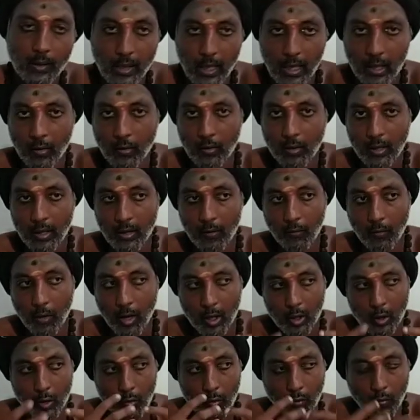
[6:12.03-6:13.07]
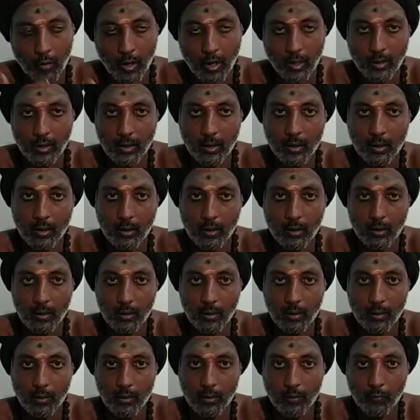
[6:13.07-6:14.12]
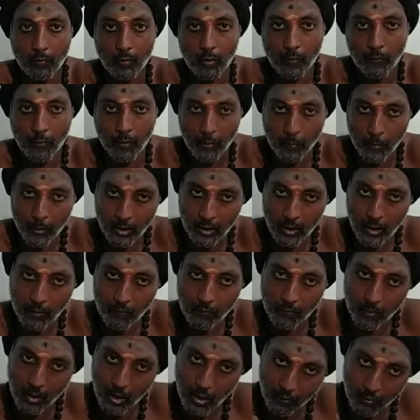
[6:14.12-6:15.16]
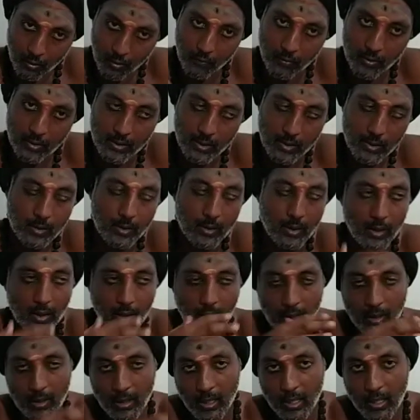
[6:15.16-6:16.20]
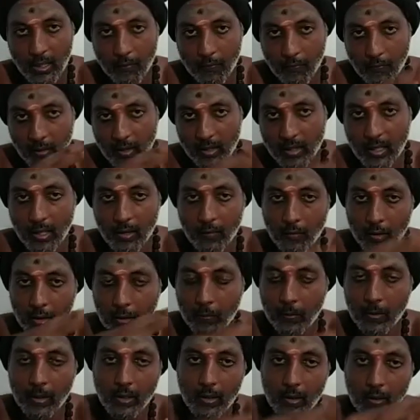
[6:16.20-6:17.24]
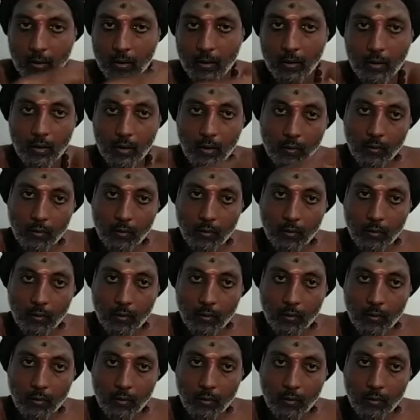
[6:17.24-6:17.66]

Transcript: Then only what you want, fulfillment of our wishes, then everything will be,